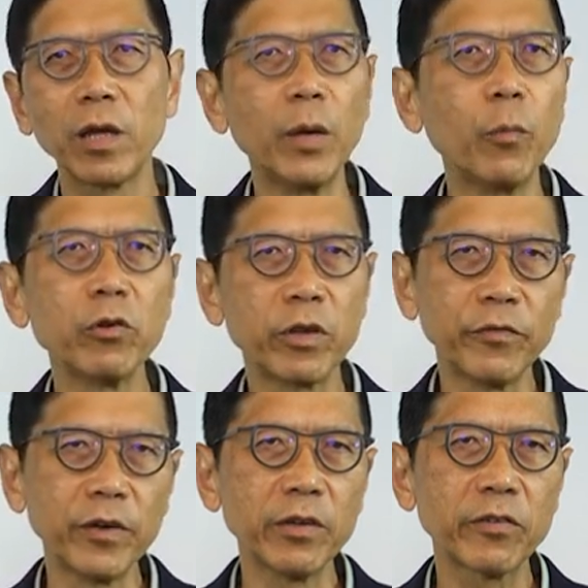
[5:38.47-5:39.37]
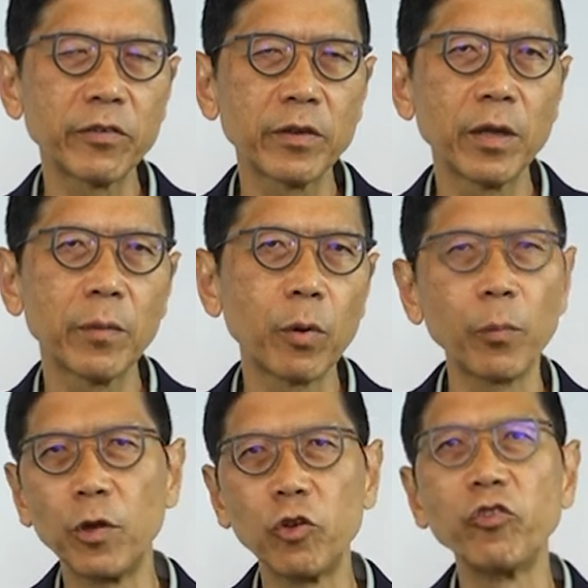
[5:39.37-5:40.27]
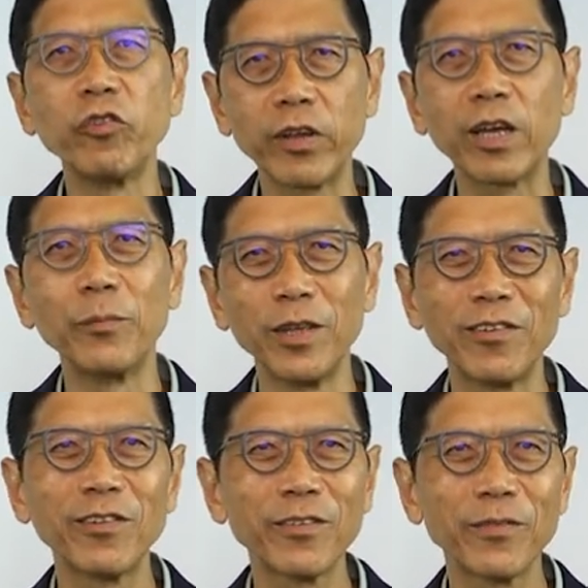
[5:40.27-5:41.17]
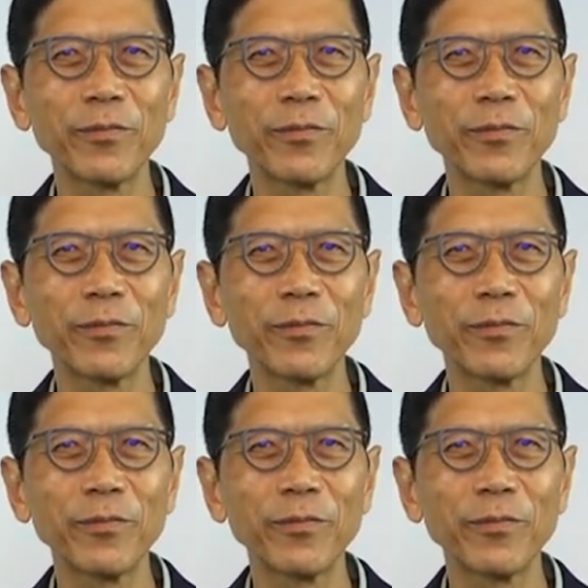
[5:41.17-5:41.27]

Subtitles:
and more diverse population segments.